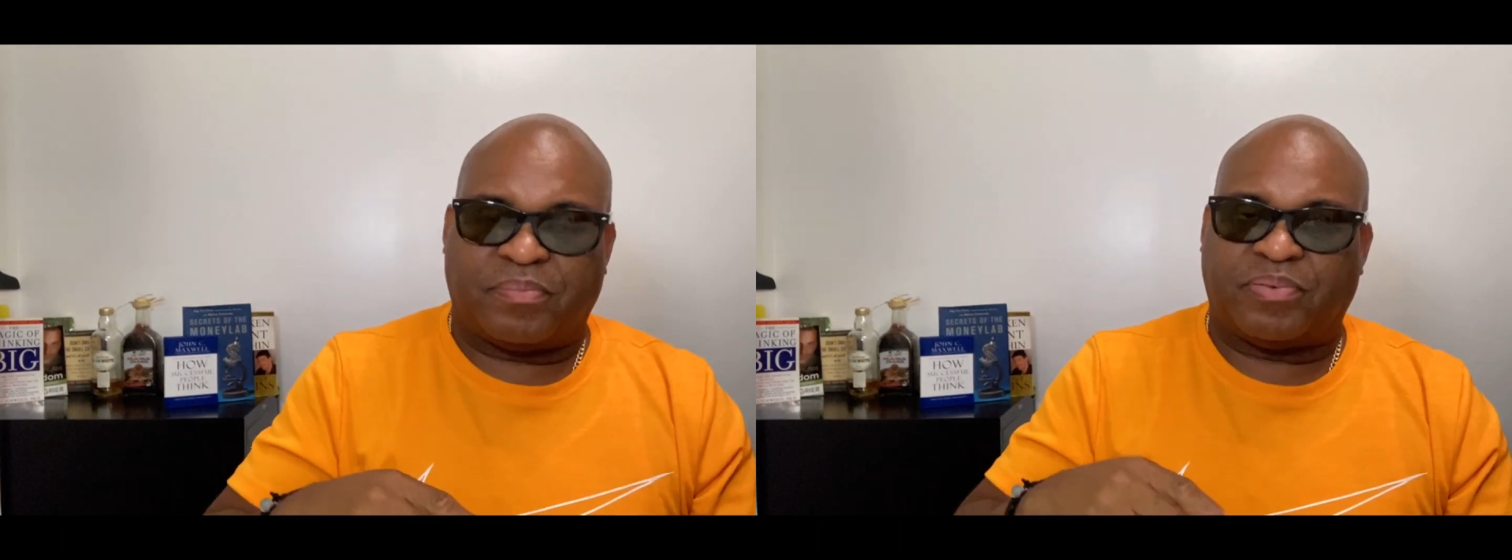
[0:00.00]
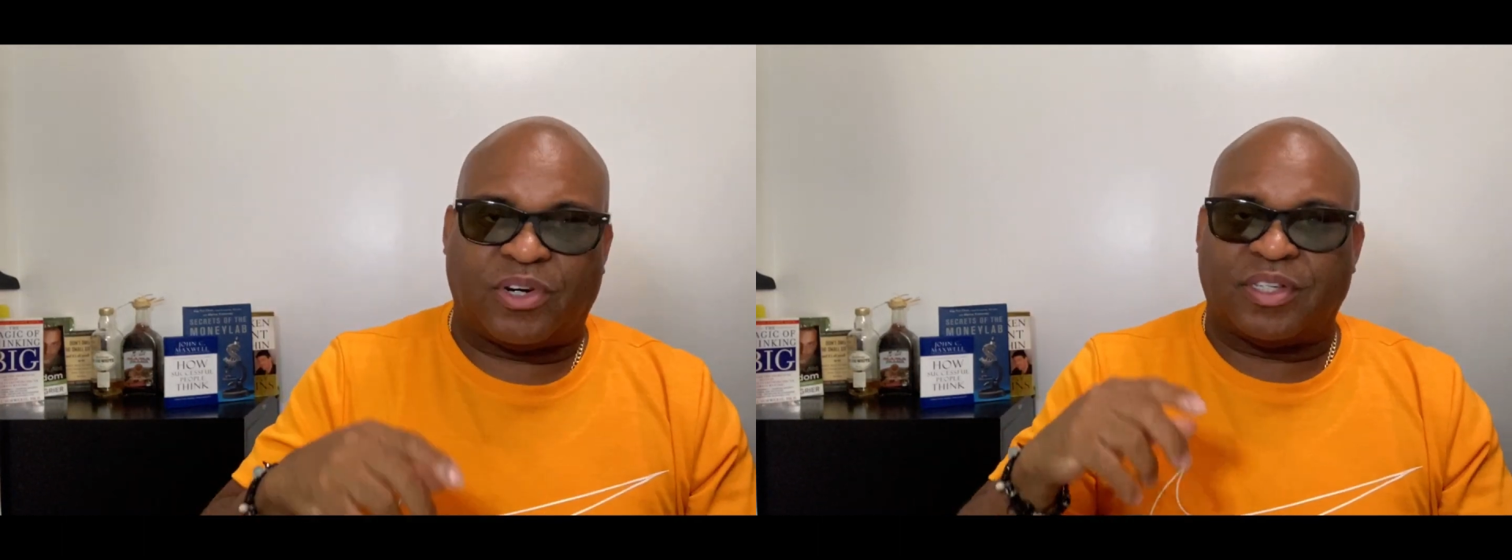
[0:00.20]

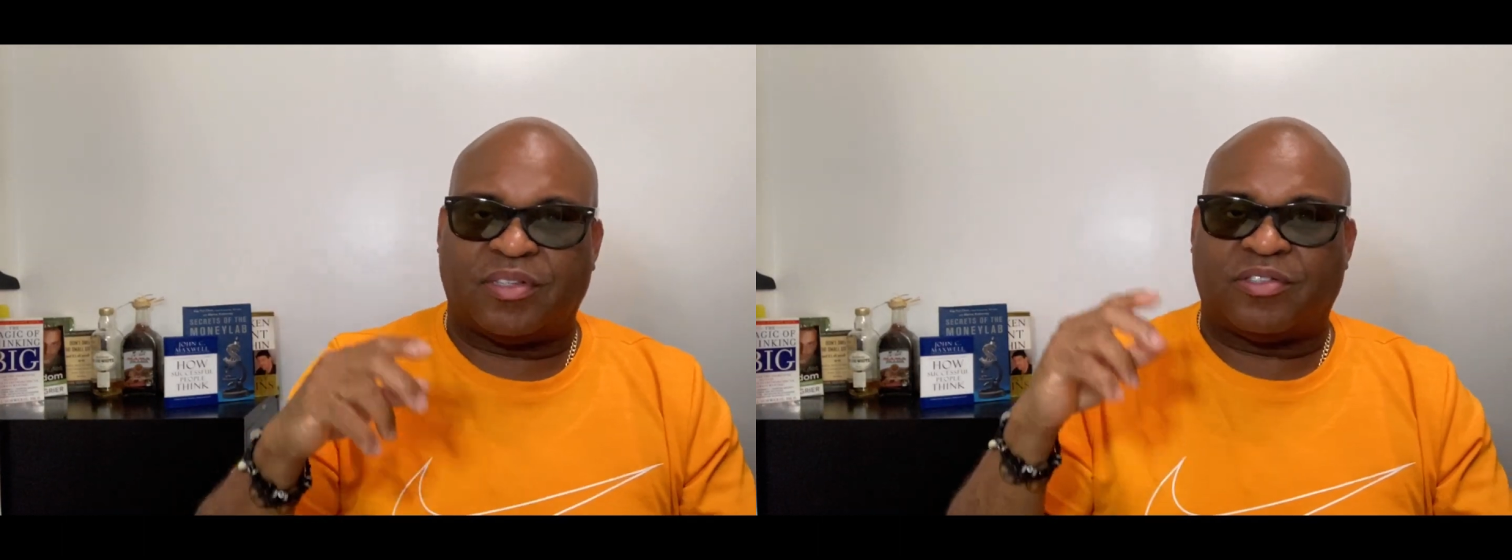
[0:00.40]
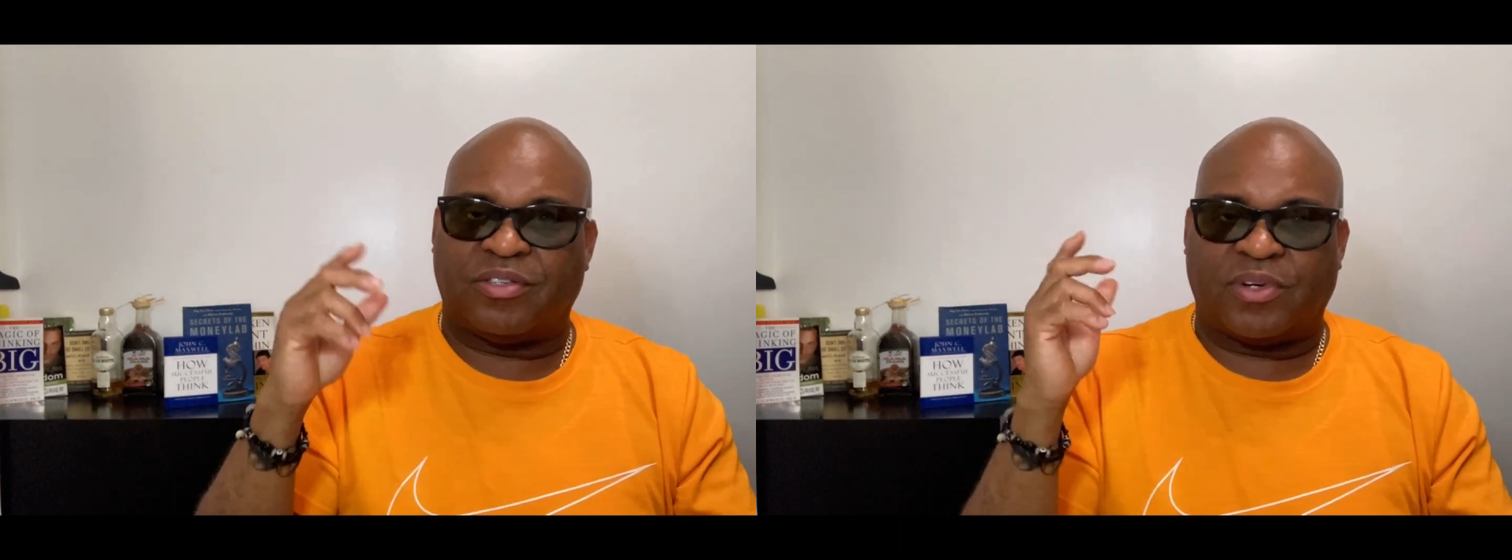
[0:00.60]

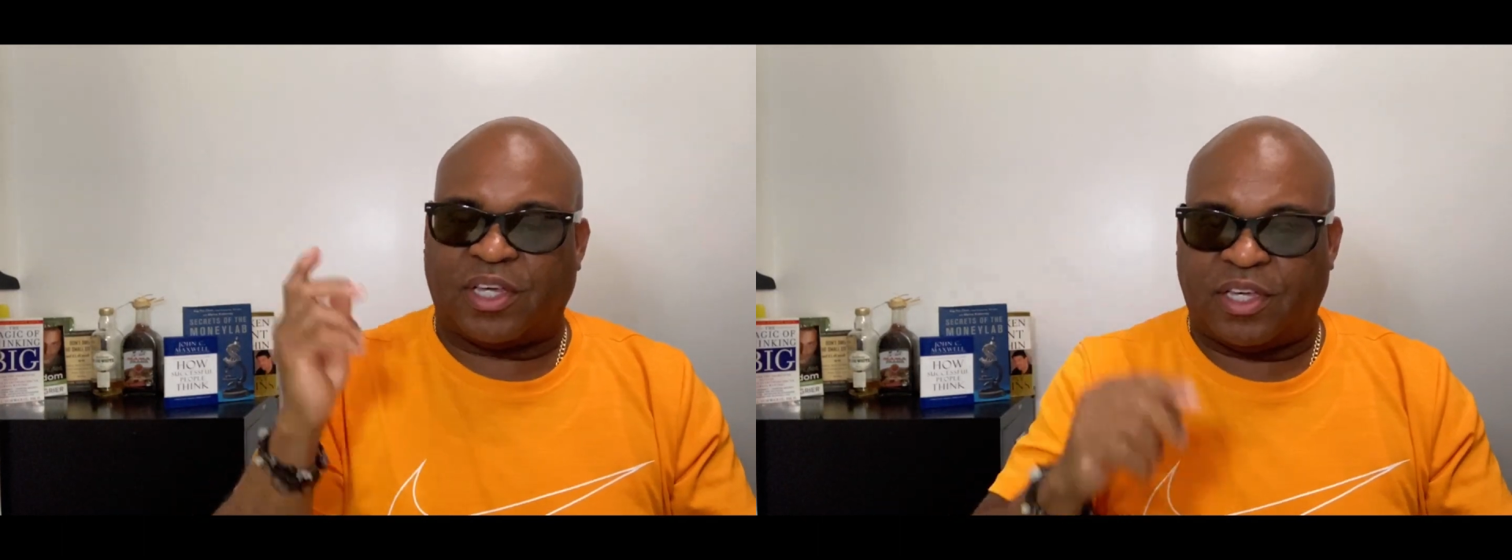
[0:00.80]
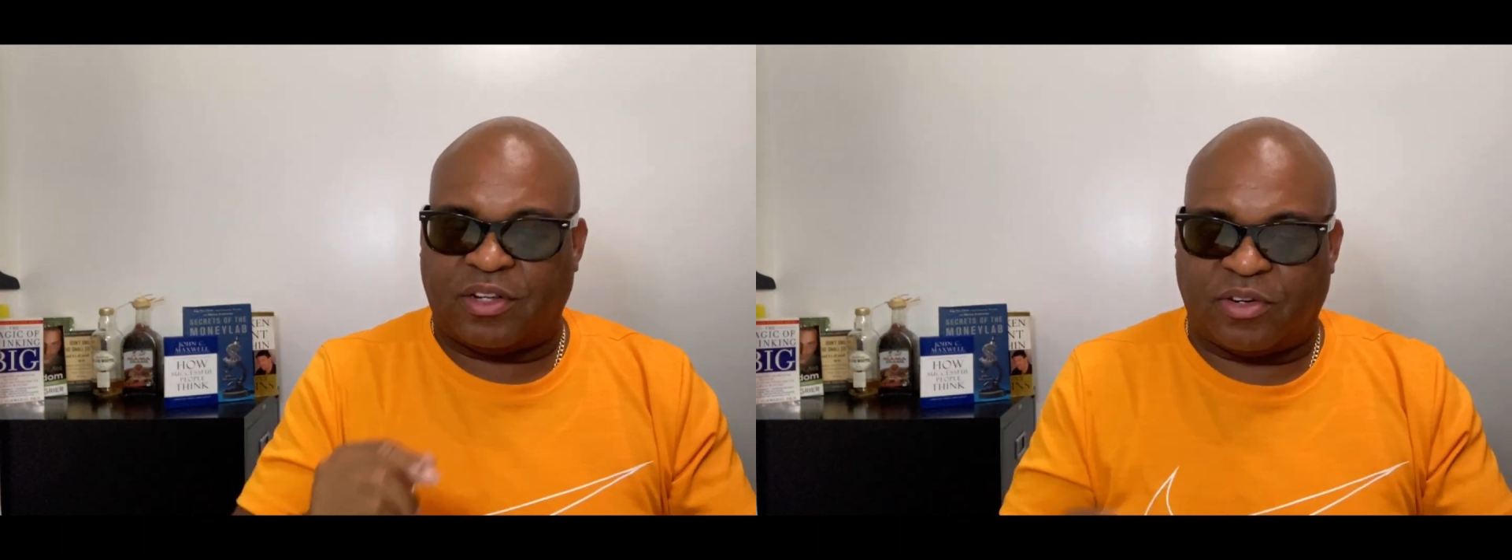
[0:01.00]

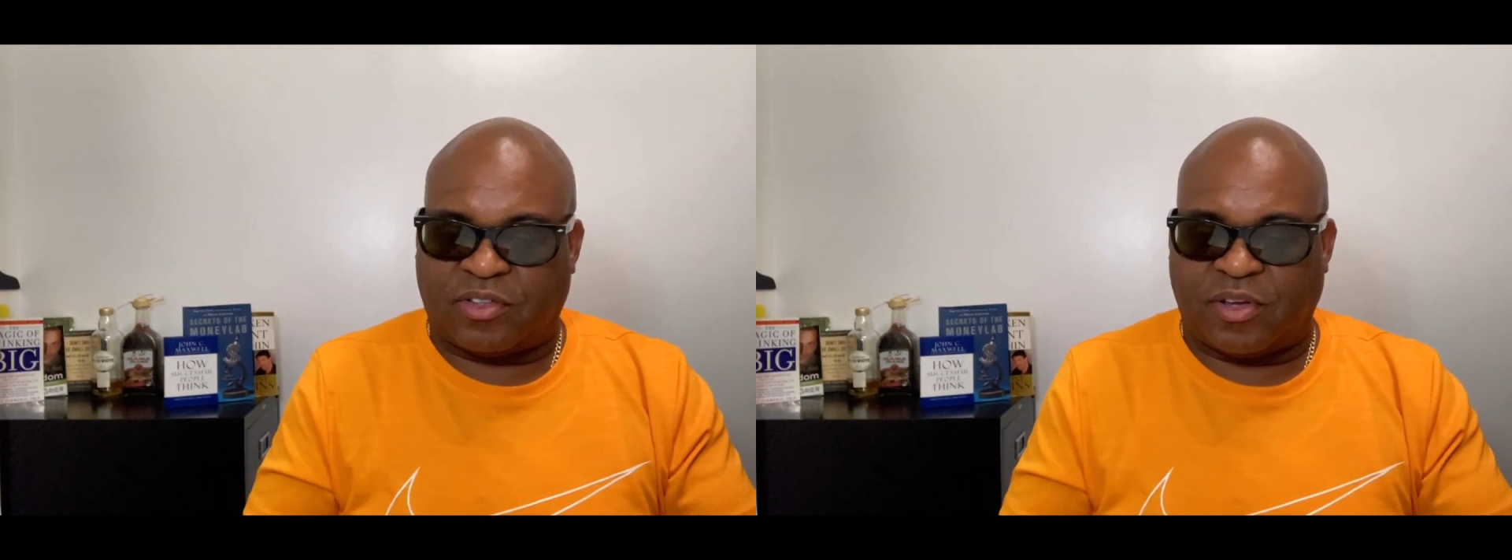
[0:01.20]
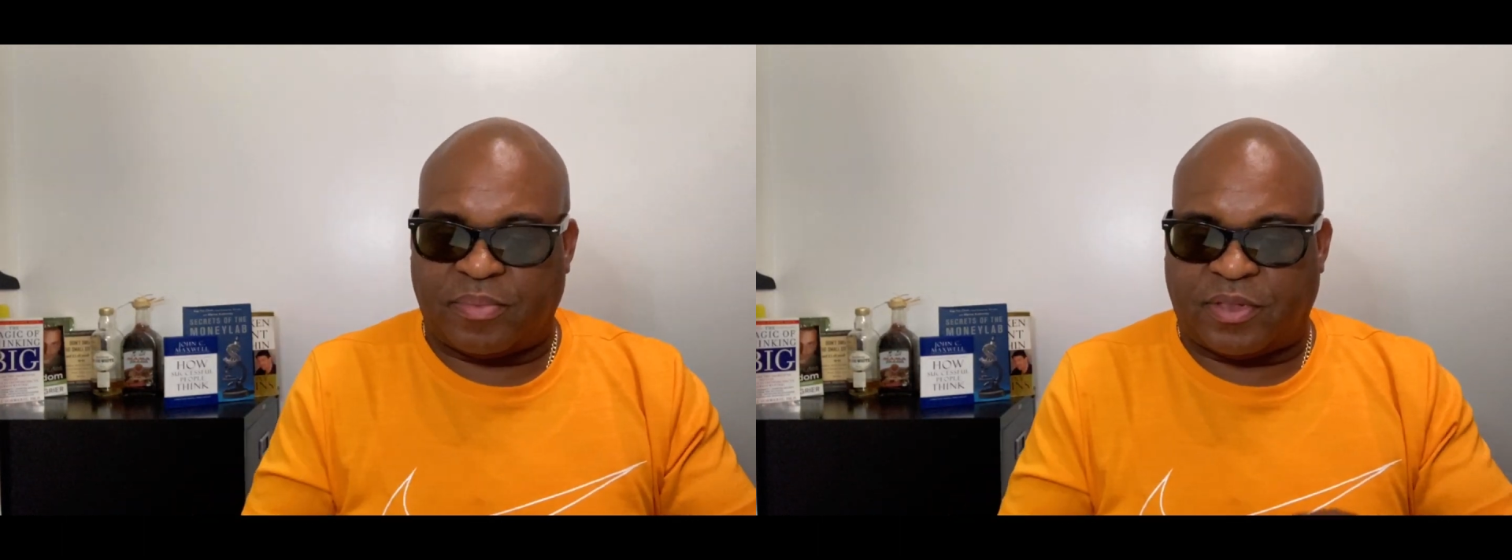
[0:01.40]
0.08 or
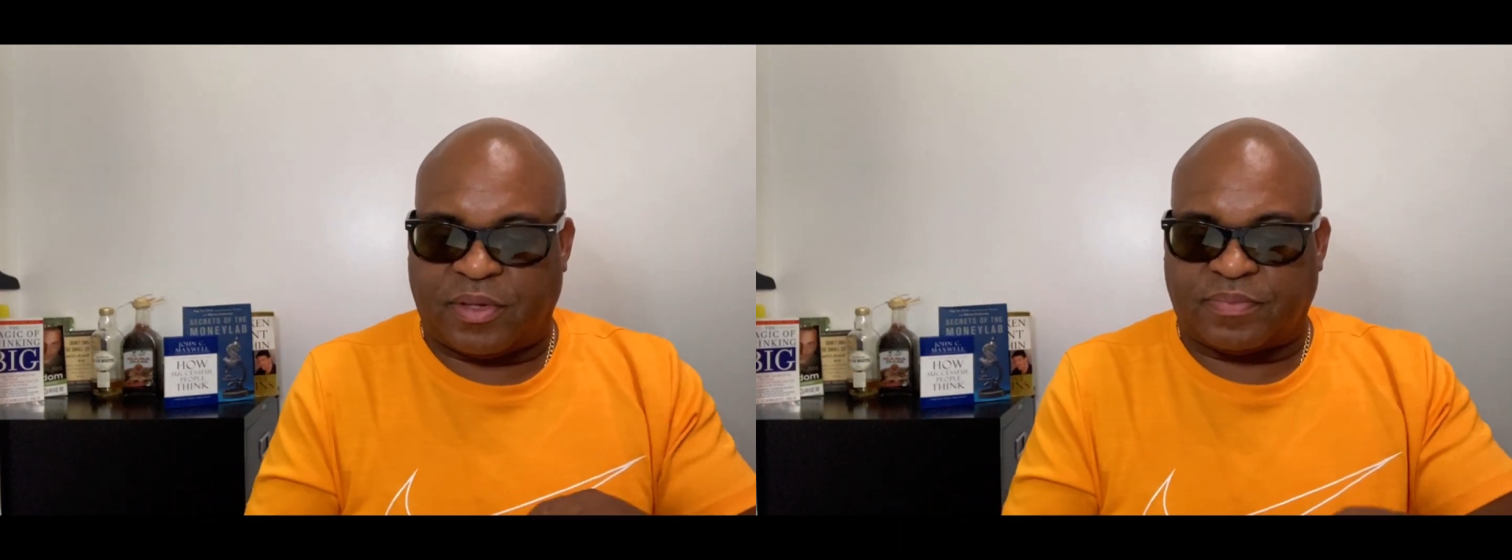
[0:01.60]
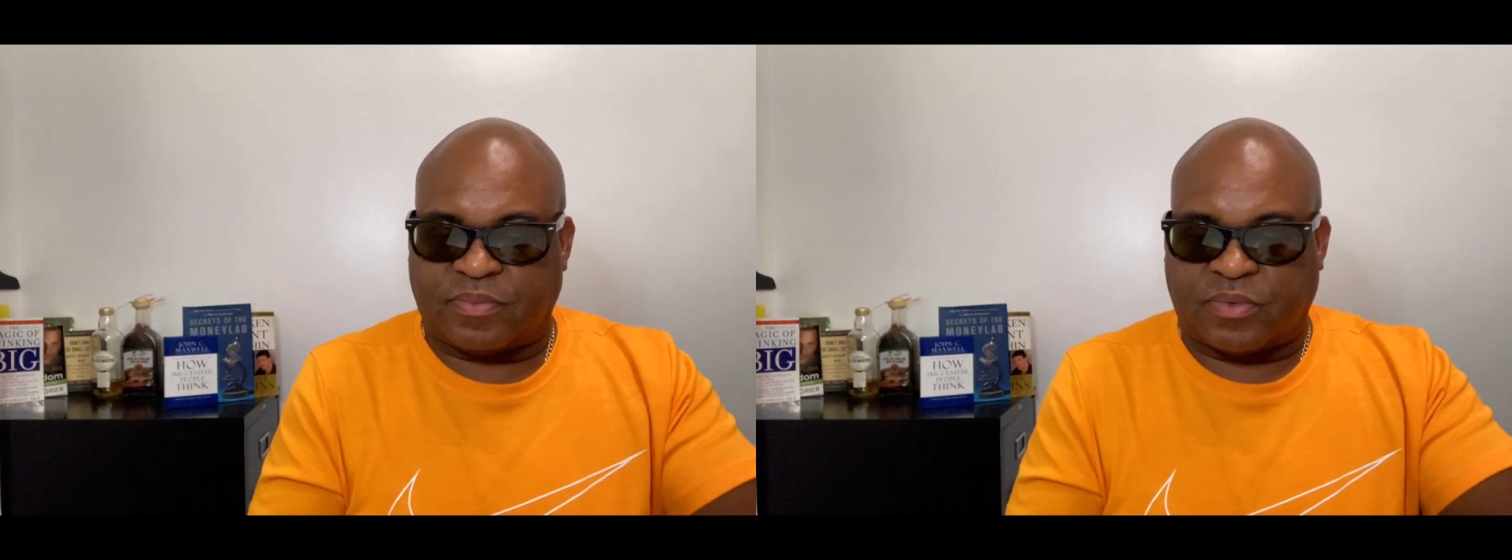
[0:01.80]
something.